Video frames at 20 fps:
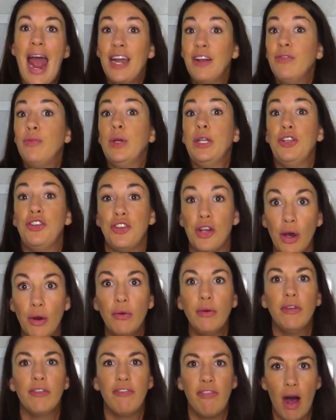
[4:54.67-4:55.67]
And if we
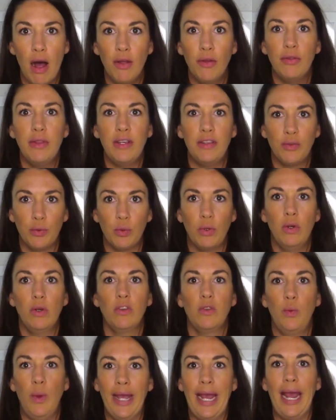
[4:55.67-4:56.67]
don't follow these
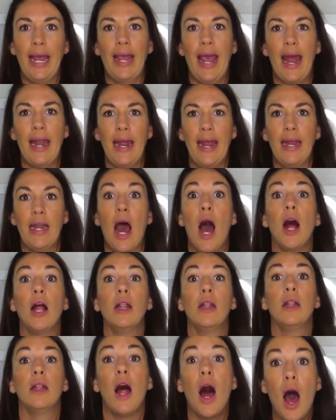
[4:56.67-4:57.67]
rules, we can get in
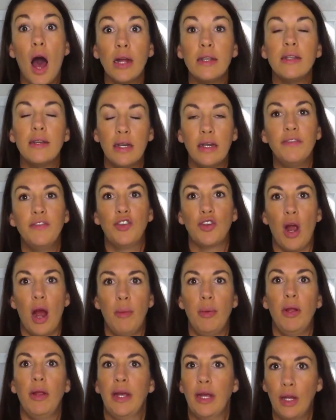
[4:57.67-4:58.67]
a lot of
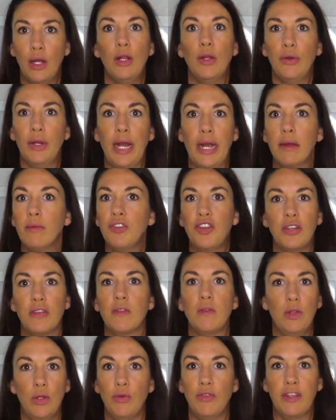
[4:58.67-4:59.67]
trouble, including
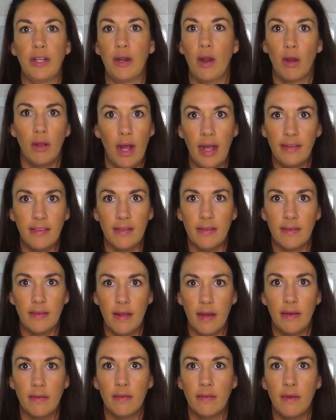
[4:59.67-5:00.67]
just losing our
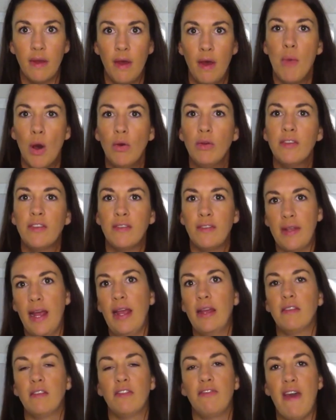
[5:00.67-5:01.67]
licenses. Most
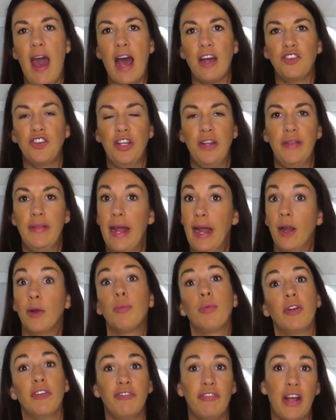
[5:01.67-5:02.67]
states fashion
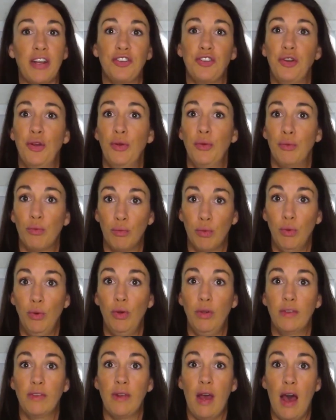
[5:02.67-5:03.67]
their
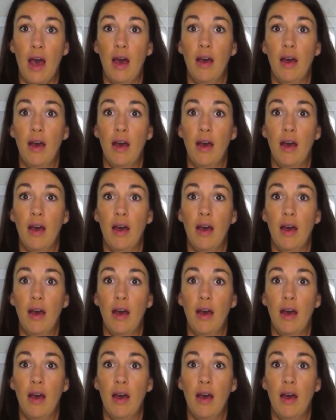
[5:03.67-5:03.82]
rules